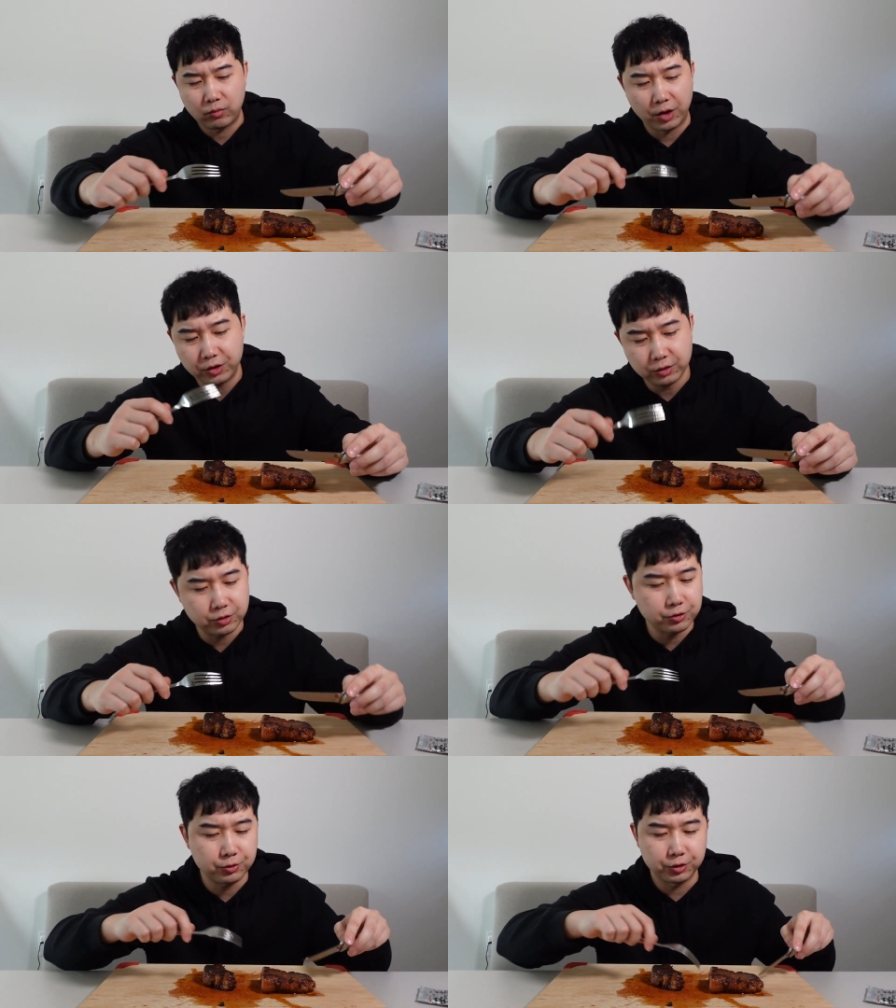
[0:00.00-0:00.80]
I think it's
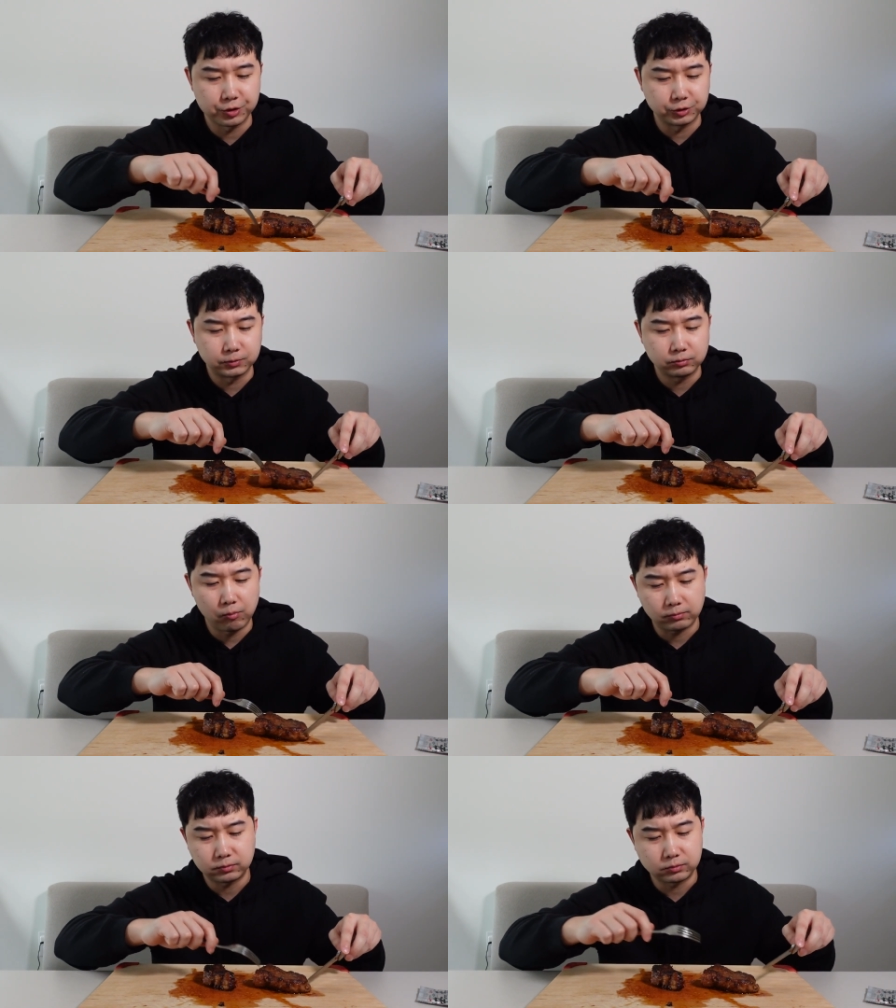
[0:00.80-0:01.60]
also because
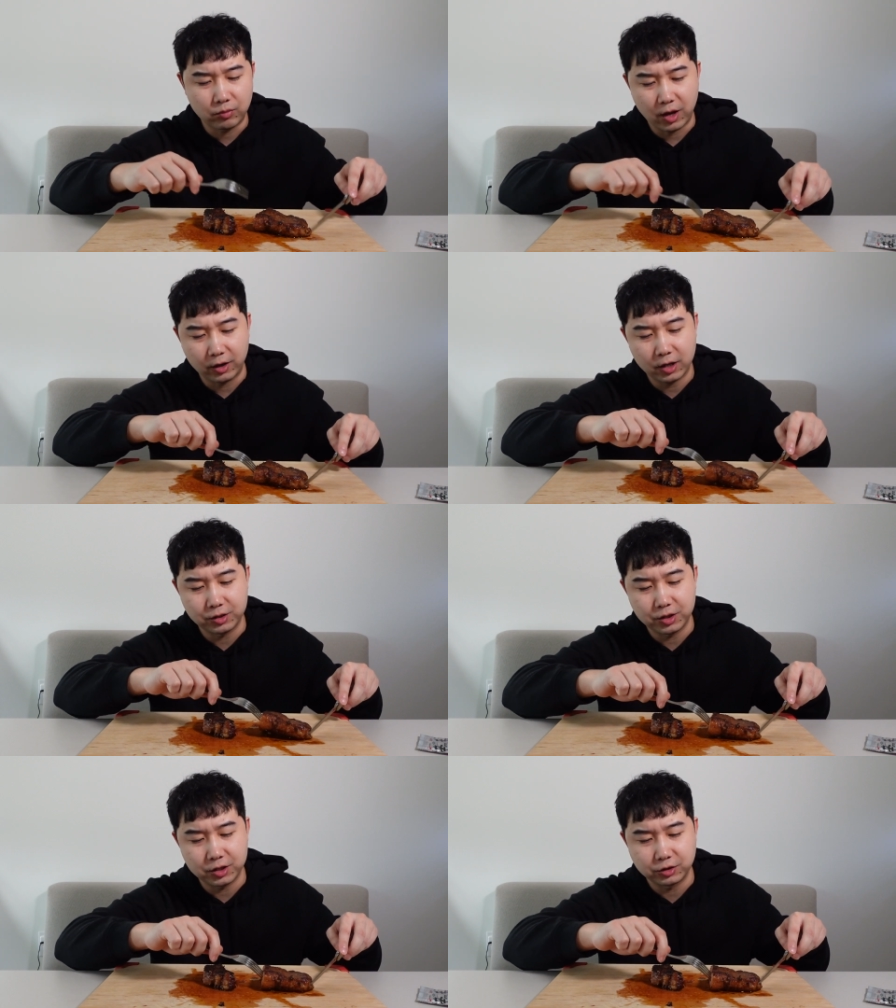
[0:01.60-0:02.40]
I got a
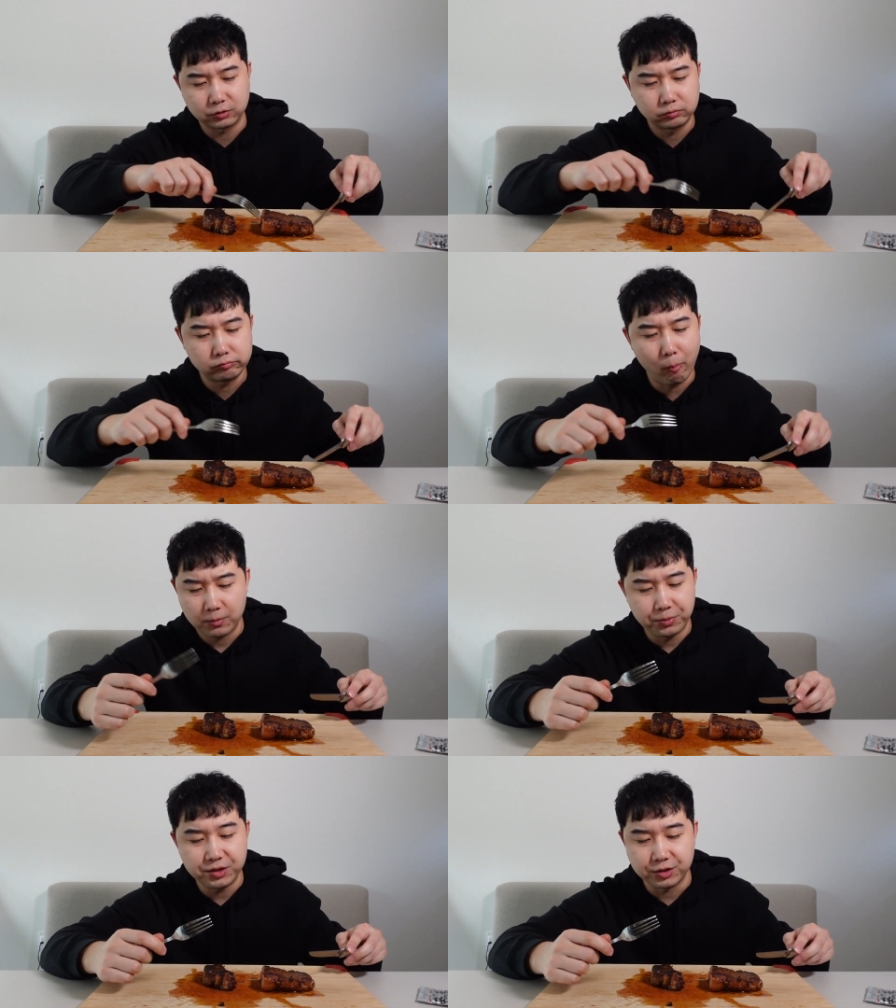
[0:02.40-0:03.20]
nice
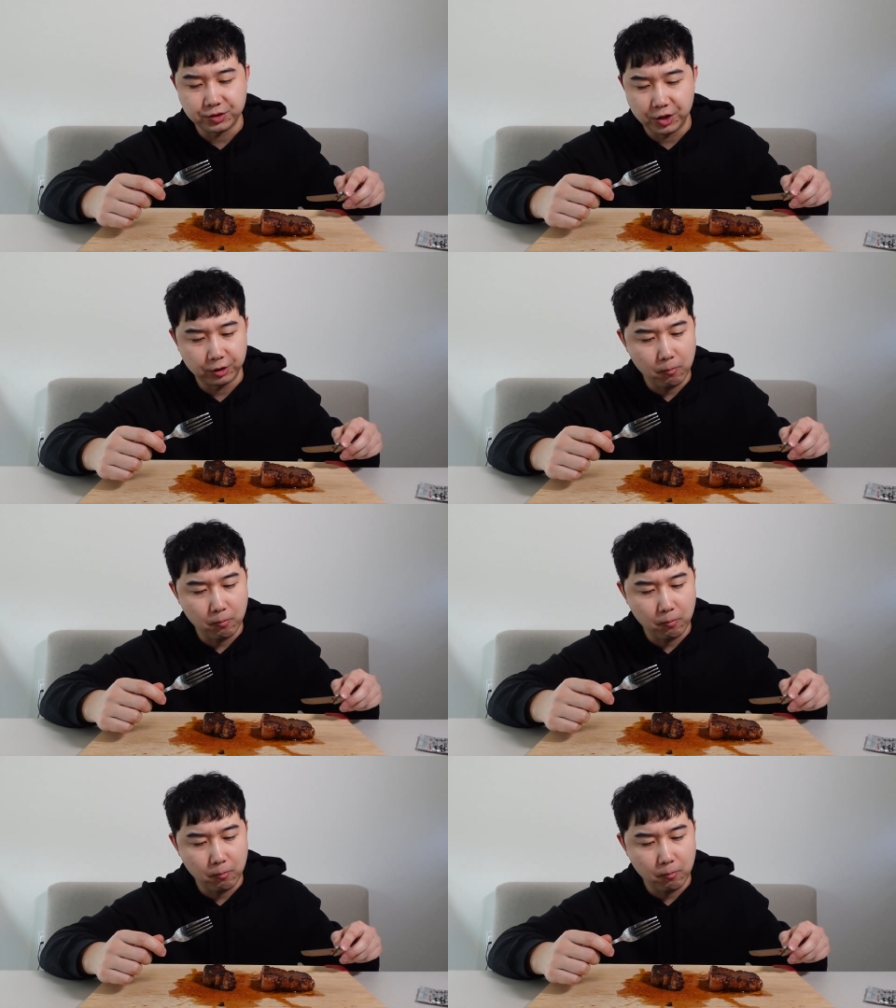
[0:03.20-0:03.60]
piece of steak.